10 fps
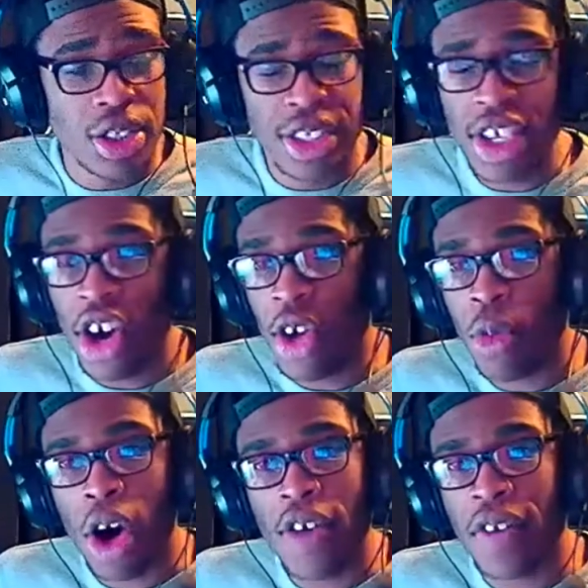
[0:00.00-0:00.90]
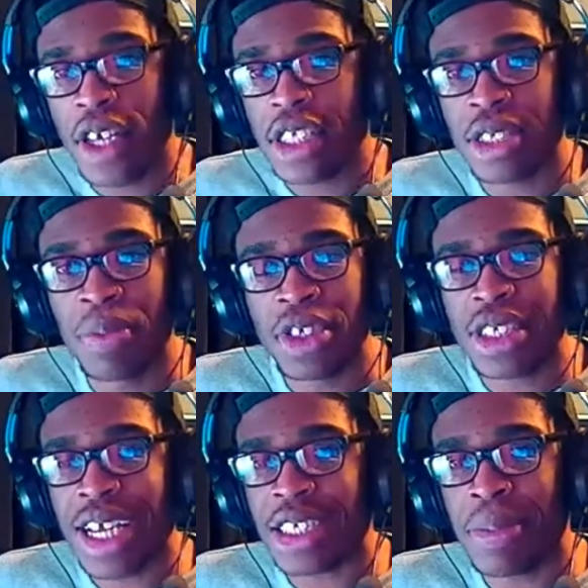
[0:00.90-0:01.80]
DIY versus
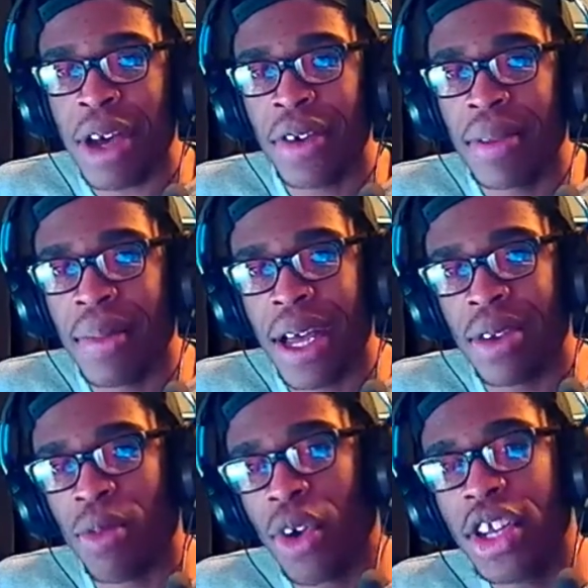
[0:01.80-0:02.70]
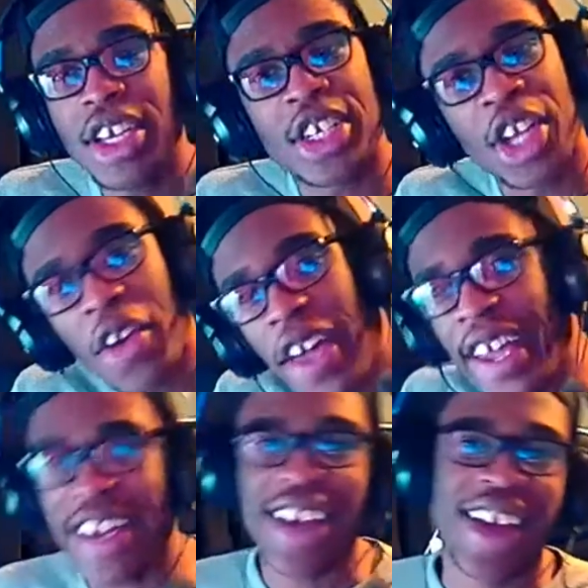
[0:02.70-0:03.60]
Mustache Mountain, man. What are you
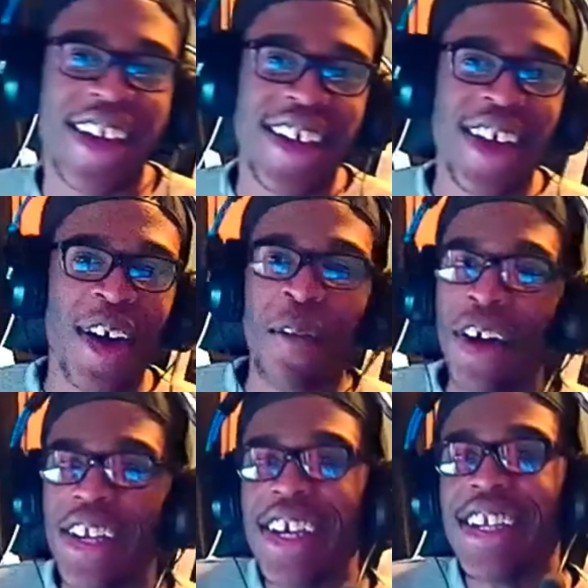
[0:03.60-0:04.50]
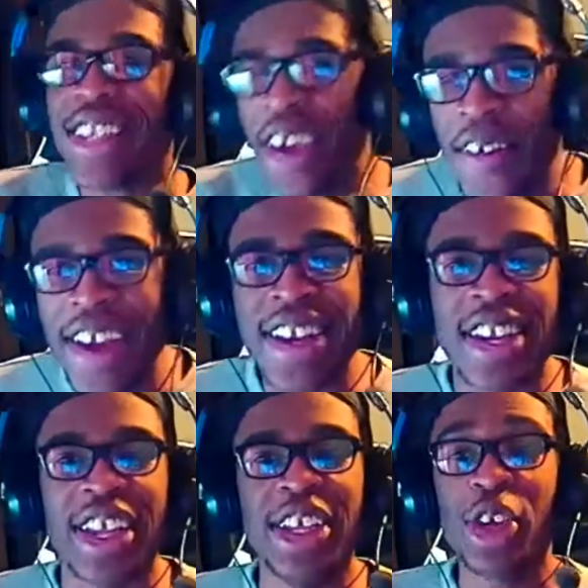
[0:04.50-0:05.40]
doing? What are you doing?
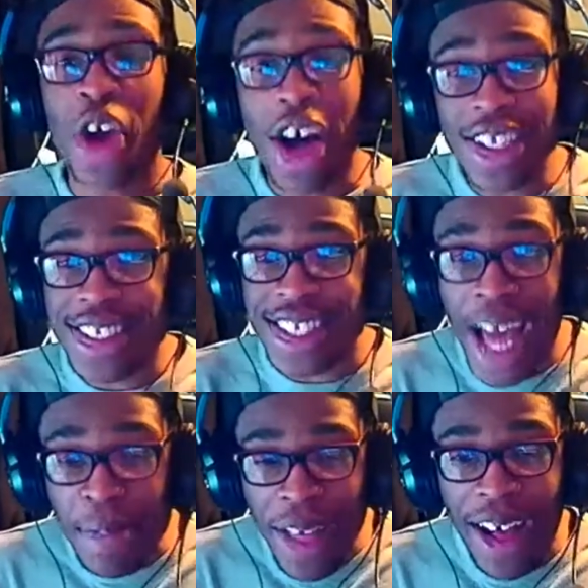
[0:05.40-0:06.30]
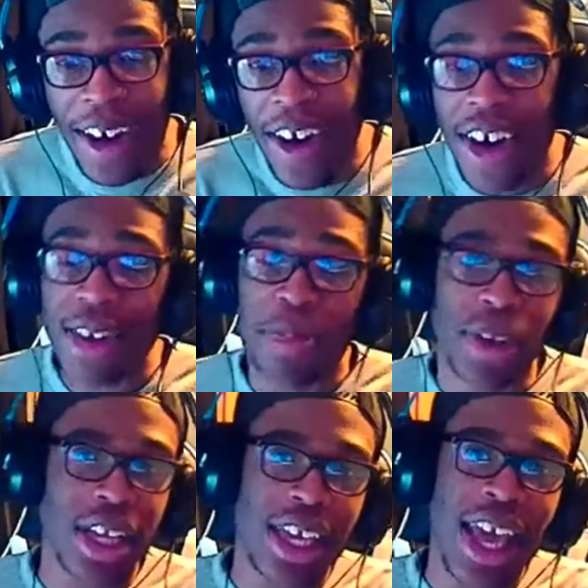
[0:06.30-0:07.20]
You can't slap that hard.
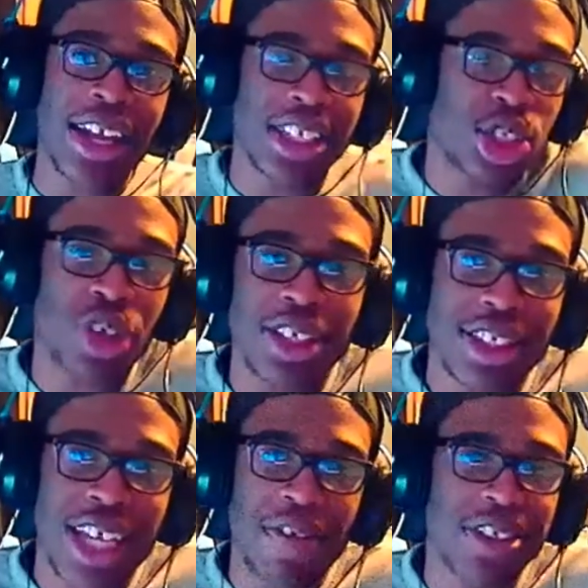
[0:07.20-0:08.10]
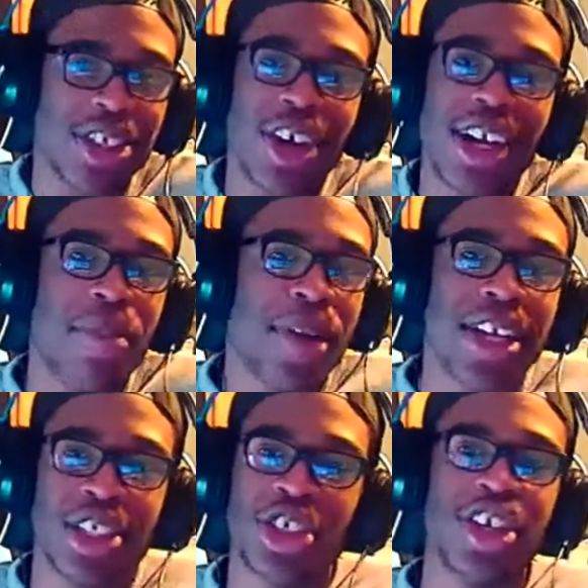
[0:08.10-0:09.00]
But again, it's Trent Seven, Tyler
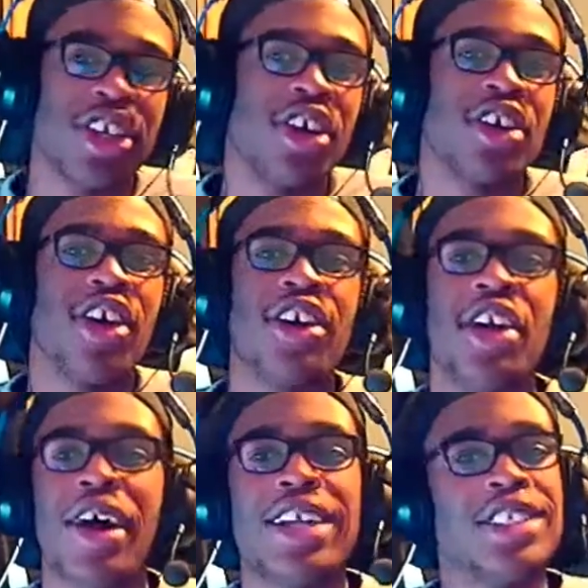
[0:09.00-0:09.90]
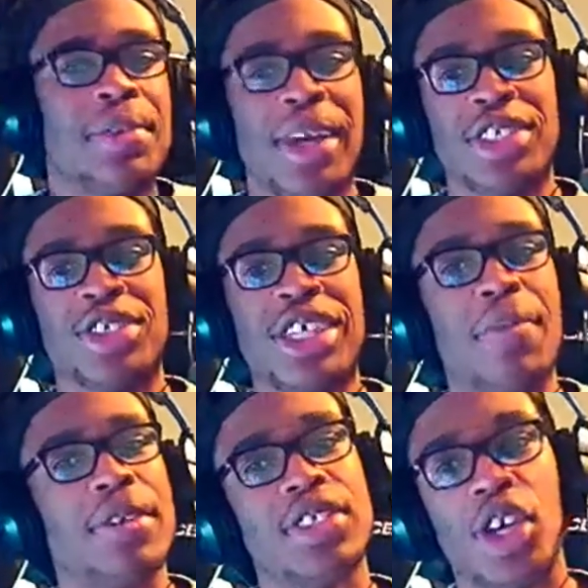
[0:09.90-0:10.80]
Bate, Johnny Gargano, and Tommaso
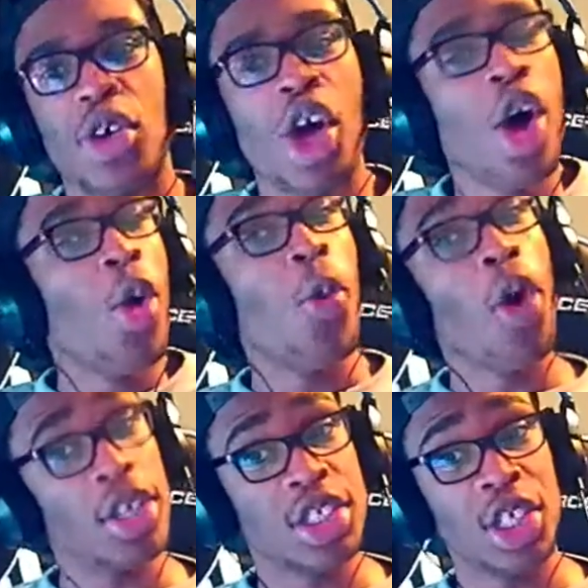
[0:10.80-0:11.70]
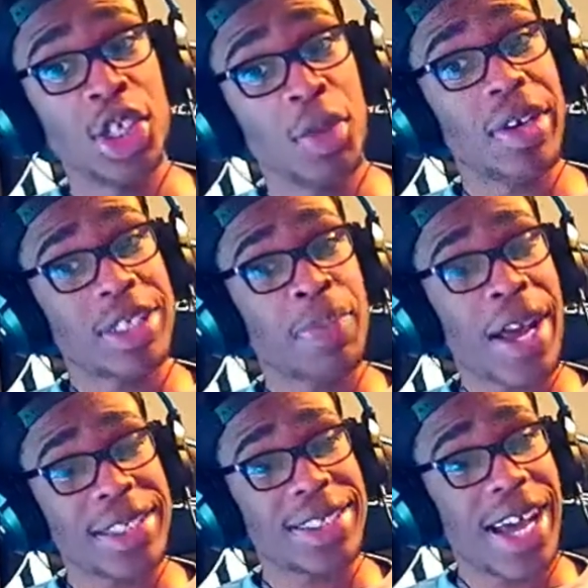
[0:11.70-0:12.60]
Ciampa. So what do you
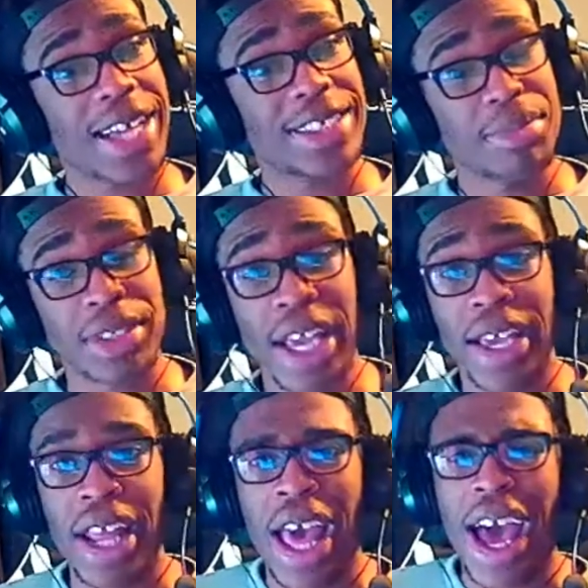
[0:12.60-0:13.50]
expect, as I'm saying?